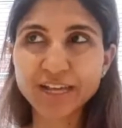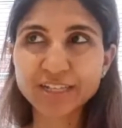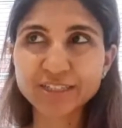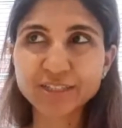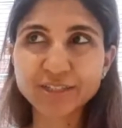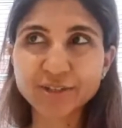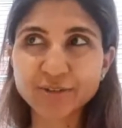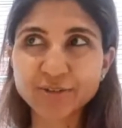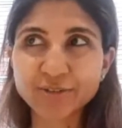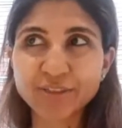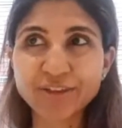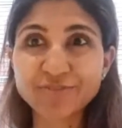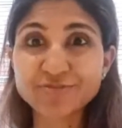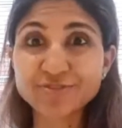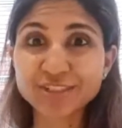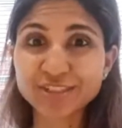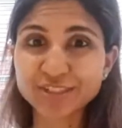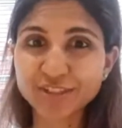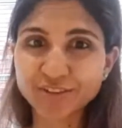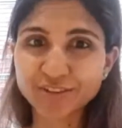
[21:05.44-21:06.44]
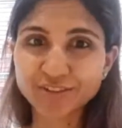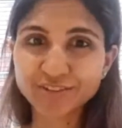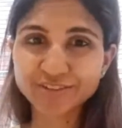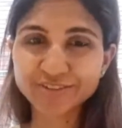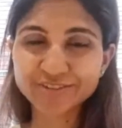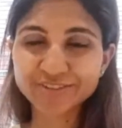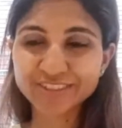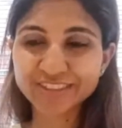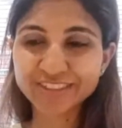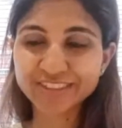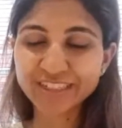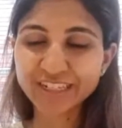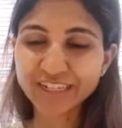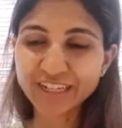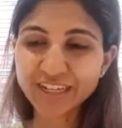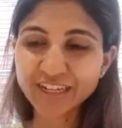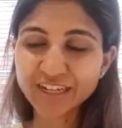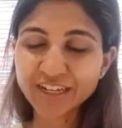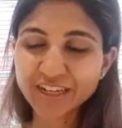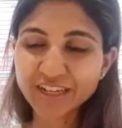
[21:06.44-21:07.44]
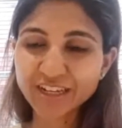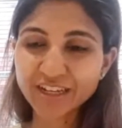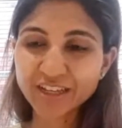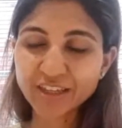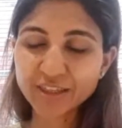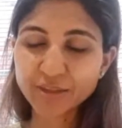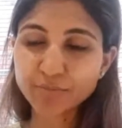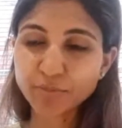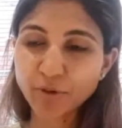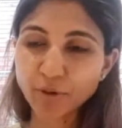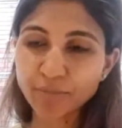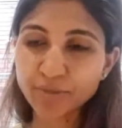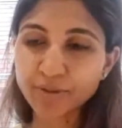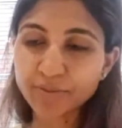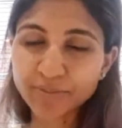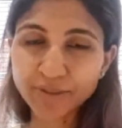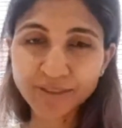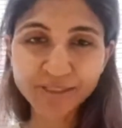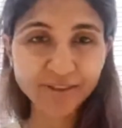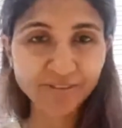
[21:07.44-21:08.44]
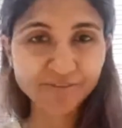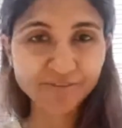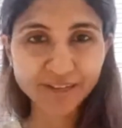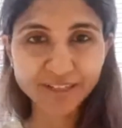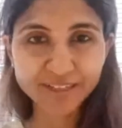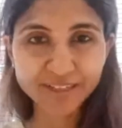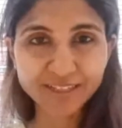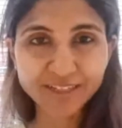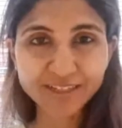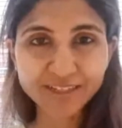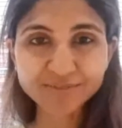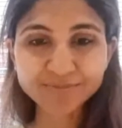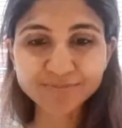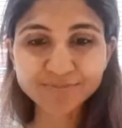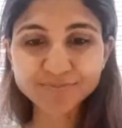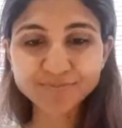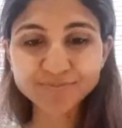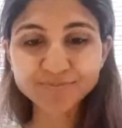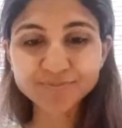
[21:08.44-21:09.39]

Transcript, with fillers: as though they've resolved the problem that they're facing.